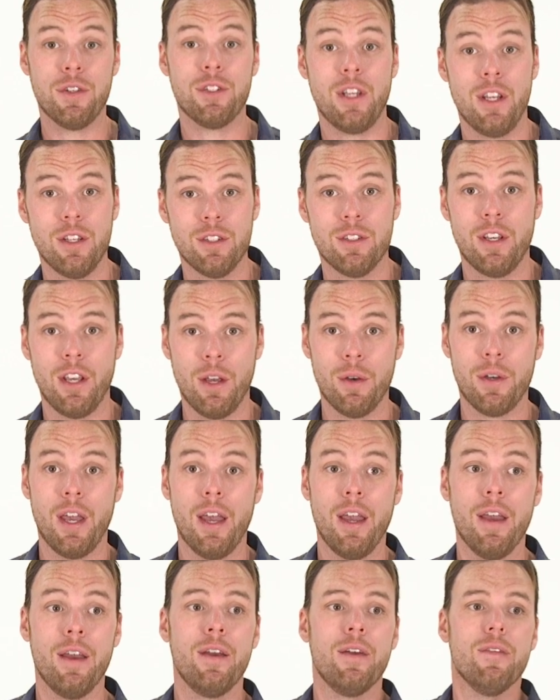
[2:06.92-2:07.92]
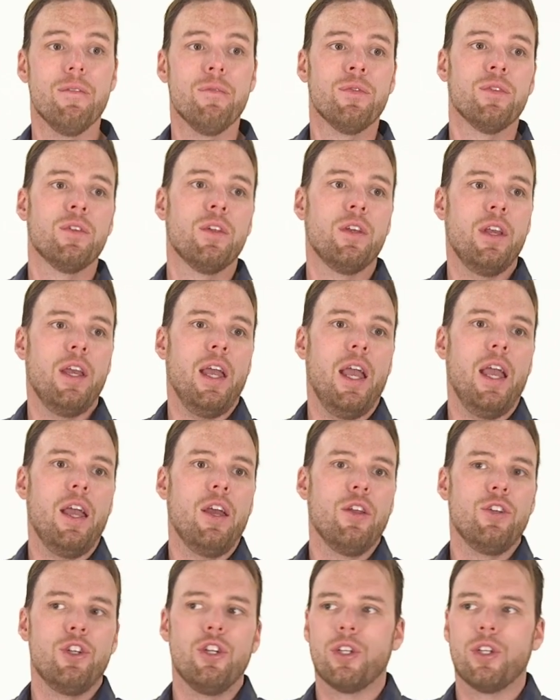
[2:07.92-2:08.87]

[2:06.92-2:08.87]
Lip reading: the scenes thing, okay? And